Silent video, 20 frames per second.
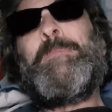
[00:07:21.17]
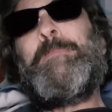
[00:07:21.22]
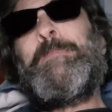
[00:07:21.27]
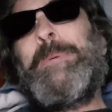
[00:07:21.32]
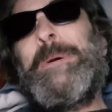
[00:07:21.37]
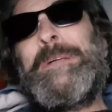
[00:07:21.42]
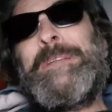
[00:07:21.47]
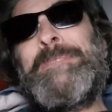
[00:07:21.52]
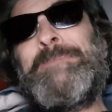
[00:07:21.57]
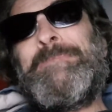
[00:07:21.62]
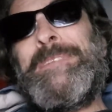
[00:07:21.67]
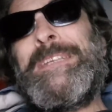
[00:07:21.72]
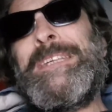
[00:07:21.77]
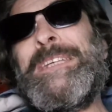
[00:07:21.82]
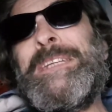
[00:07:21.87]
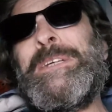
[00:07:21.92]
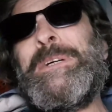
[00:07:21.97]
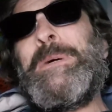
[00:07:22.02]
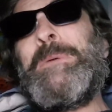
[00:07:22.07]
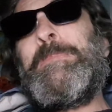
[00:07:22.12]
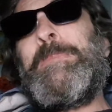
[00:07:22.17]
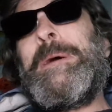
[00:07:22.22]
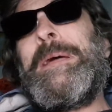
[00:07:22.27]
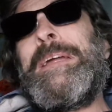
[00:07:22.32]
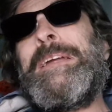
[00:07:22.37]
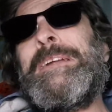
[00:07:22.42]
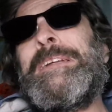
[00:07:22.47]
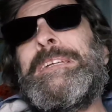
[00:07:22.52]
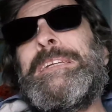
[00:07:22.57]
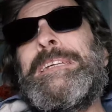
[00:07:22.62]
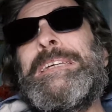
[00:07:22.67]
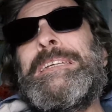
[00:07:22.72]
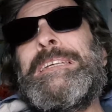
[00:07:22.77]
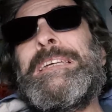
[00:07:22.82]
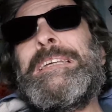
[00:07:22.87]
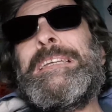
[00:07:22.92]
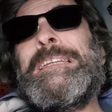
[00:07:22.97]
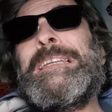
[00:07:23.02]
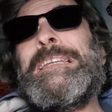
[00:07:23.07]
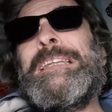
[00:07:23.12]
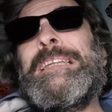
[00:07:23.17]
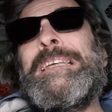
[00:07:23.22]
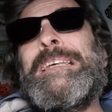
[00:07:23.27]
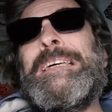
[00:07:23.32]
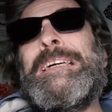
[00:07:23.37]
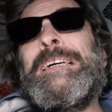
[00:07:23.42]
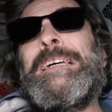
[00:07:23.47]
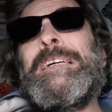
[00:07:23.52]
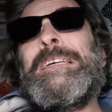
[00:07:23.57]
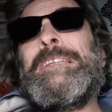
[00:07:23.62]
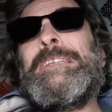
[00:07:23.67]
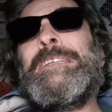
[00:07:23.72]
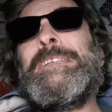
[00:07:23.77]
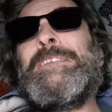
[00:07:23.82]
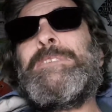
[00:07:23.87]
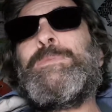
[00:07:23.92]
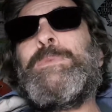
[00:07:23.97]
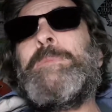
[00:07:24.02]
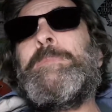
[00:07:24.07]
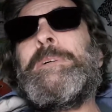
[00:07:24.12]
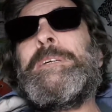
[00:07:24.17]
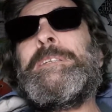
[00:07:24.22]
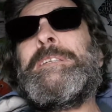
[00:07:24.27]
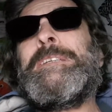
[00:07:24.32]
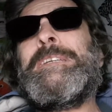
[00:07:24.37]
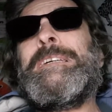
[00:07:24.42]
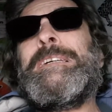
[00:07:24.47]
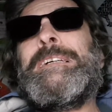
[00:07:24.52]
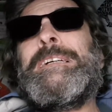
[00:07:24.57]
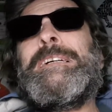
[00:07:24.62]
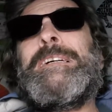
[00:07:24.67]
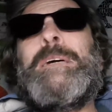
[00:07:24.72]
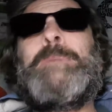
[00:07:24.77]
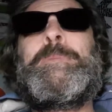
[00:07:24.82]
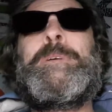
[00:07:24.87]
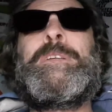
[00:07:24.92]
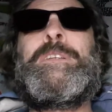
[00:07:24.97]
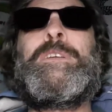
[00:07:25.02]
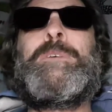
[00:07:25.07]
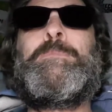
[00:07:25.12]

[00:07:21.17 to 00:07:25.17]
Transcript: But, you know, apparently these women are being